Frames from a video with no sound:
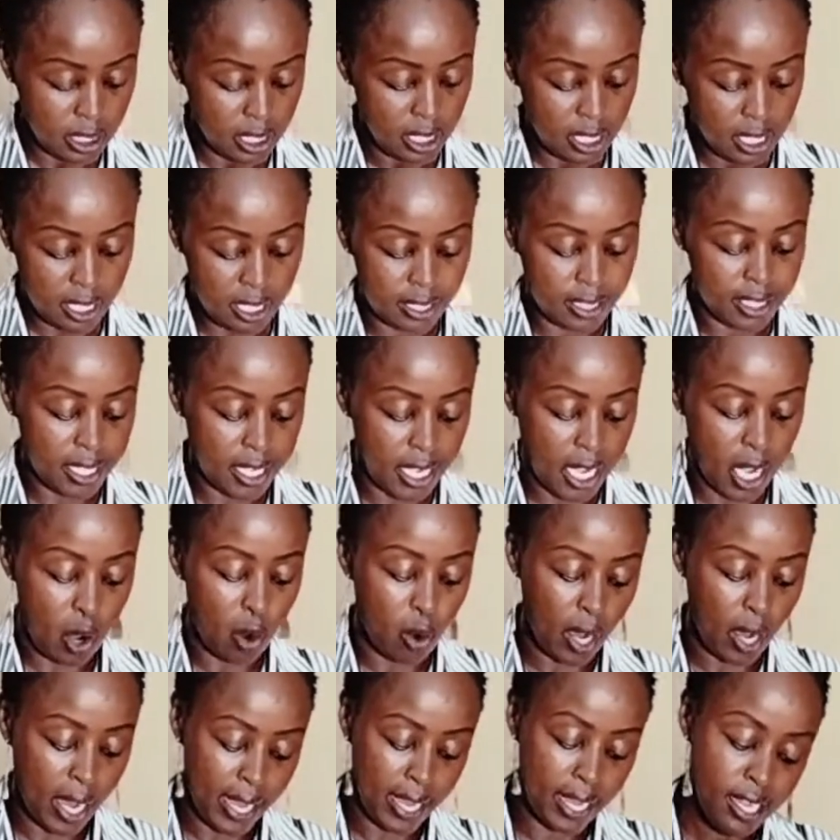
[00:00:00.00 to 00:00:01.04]
And then now
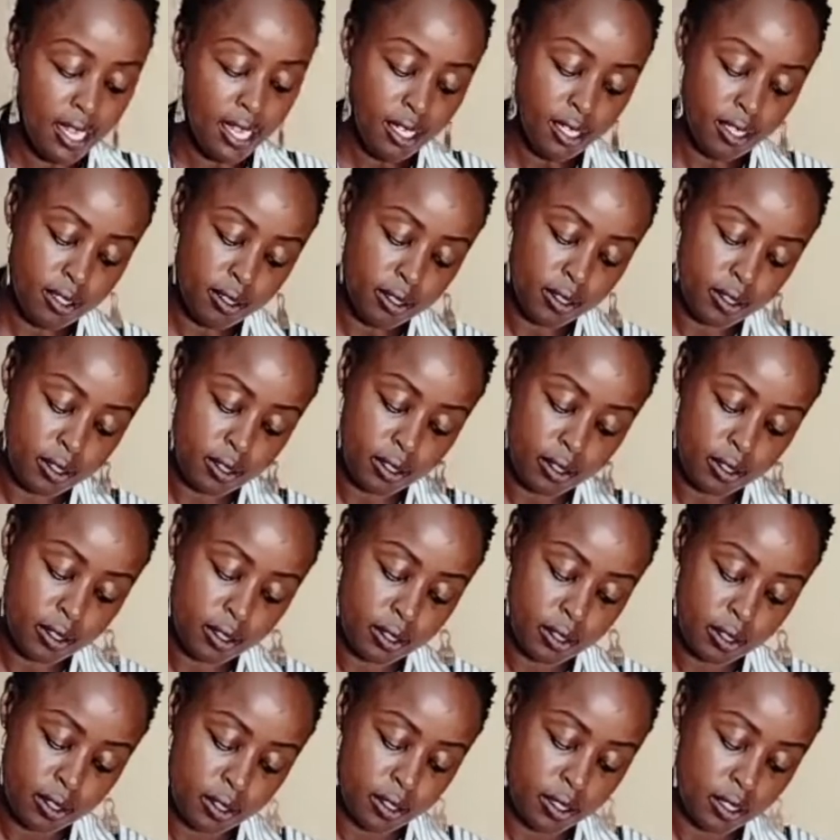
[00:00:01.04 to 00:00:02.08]
I
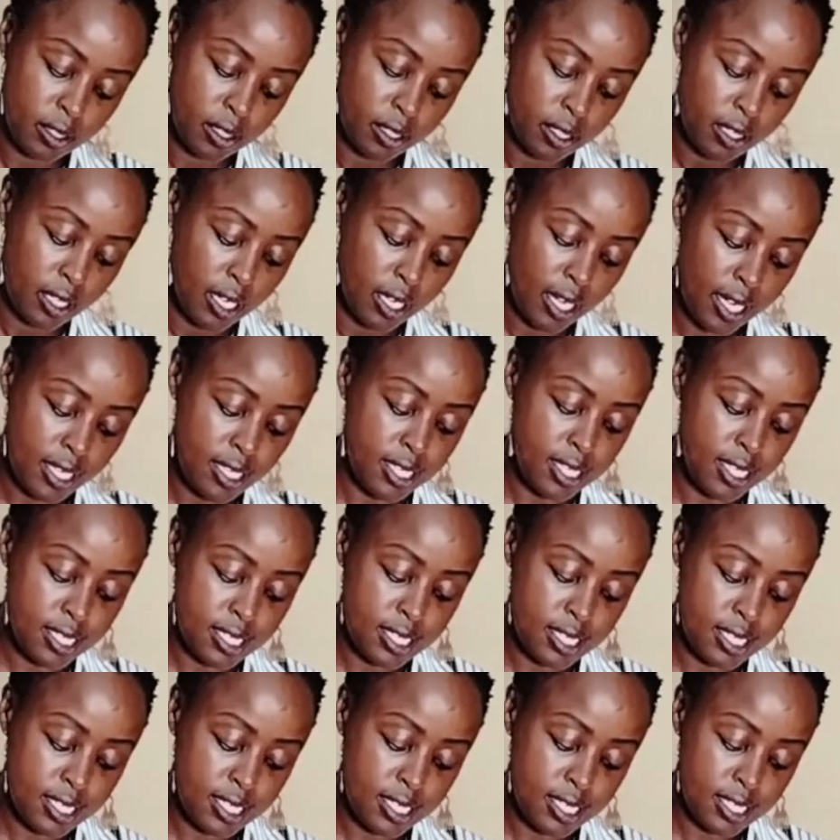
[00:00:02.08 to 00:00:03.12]
just
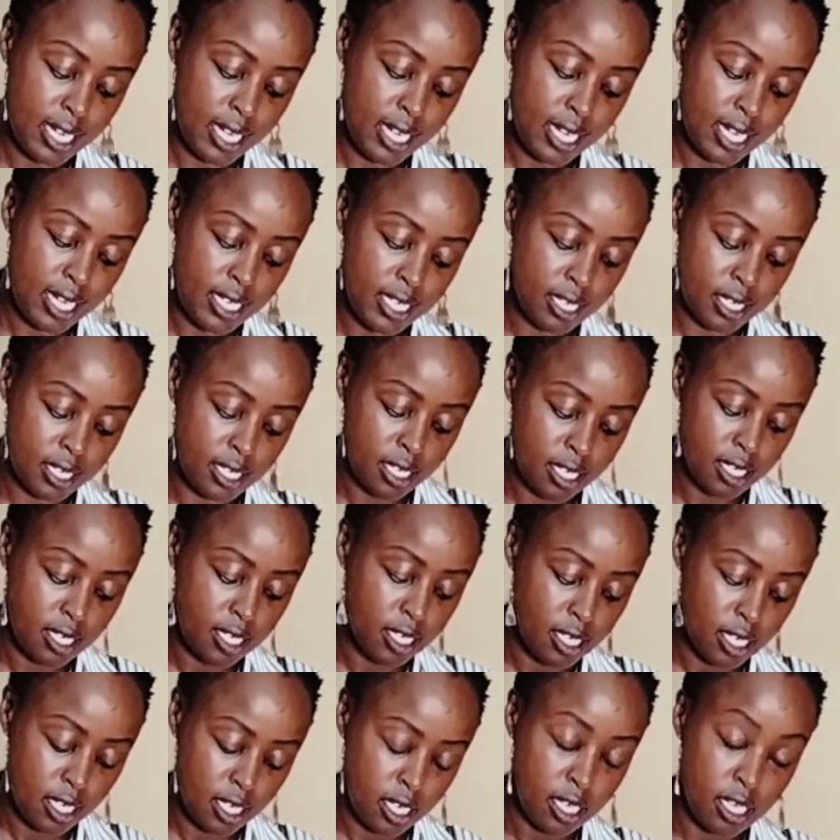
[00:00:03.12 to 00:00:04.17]
turn it and
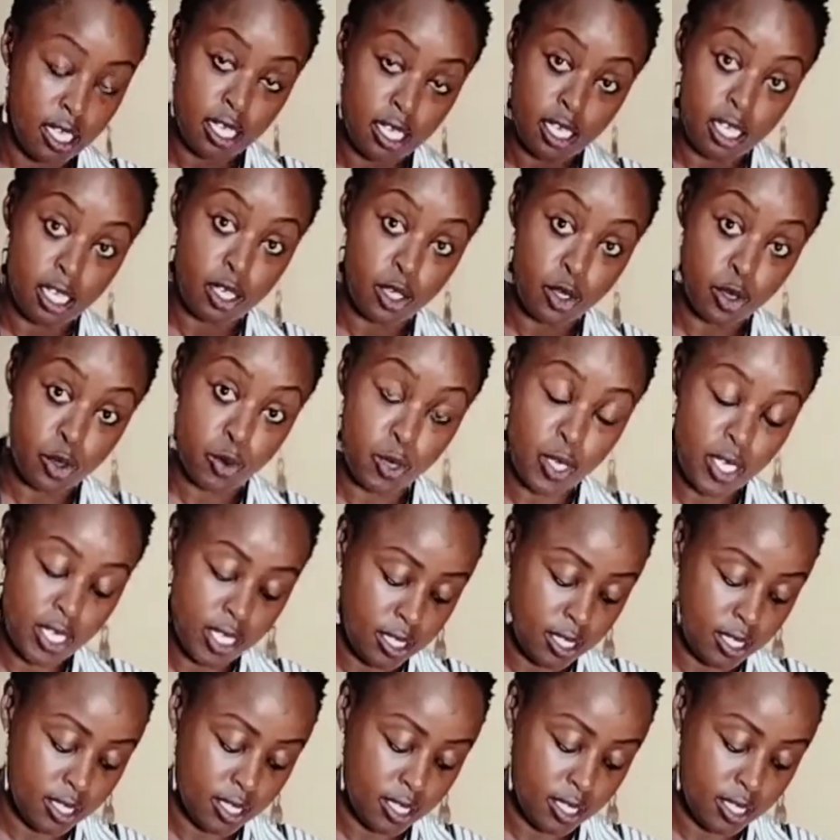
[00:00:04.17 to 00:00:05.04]
roll it.